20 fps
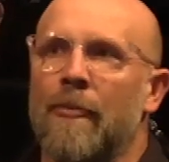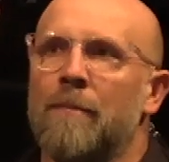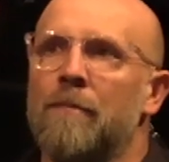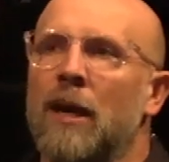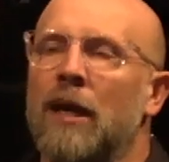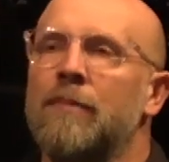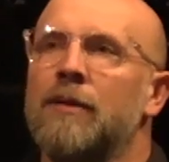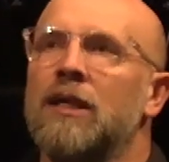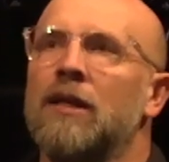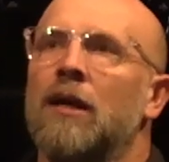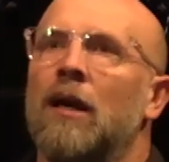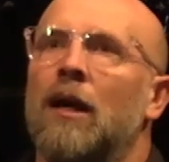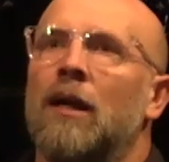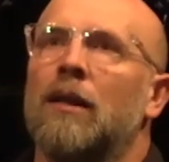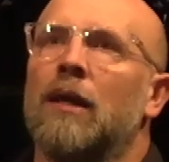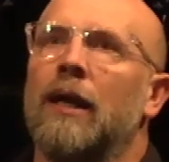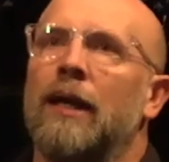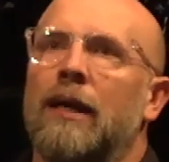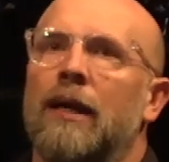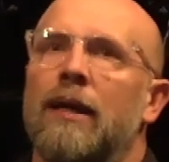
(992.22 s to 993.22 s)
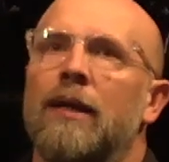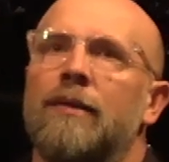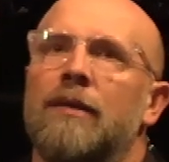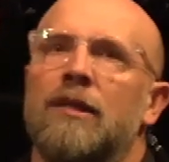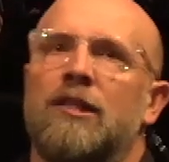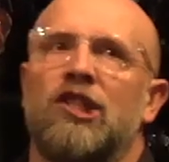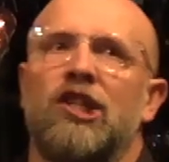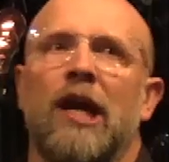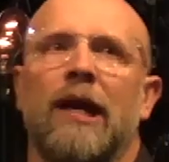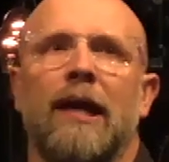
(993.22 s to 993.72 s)
Maybe like in
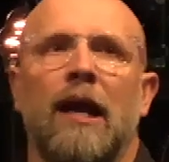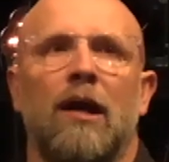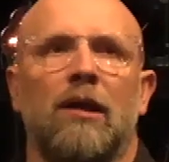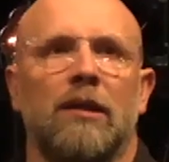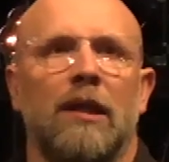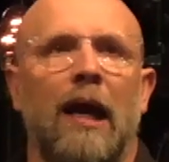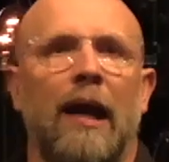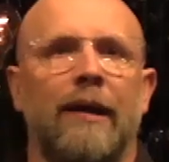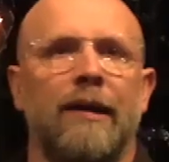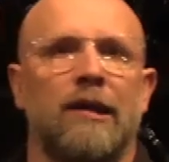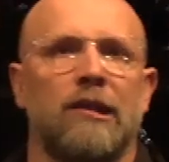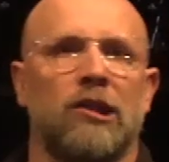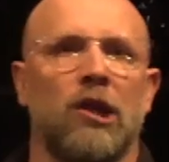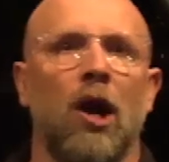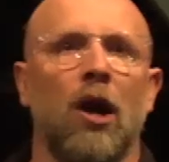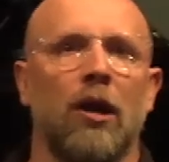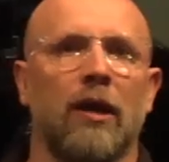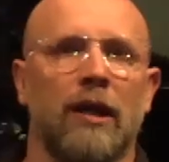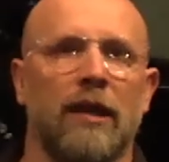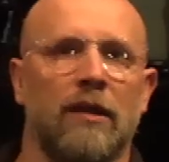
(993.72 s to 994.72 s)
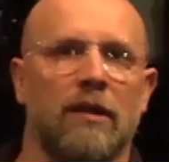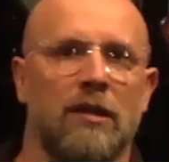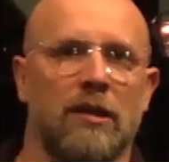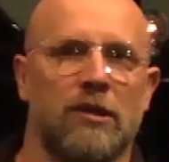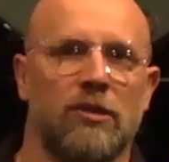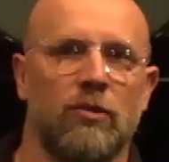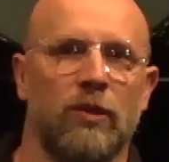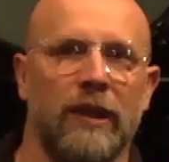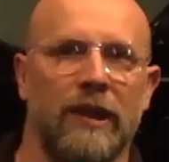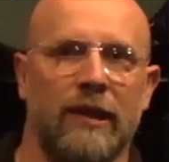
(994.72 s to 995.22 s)
the checkout line at Target
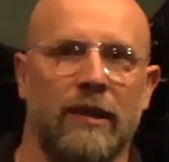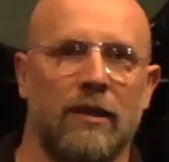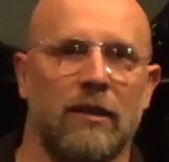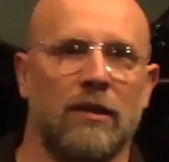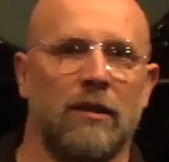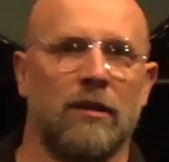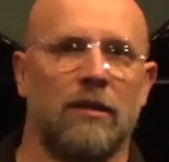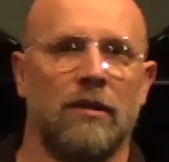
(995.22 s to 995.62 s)
this week.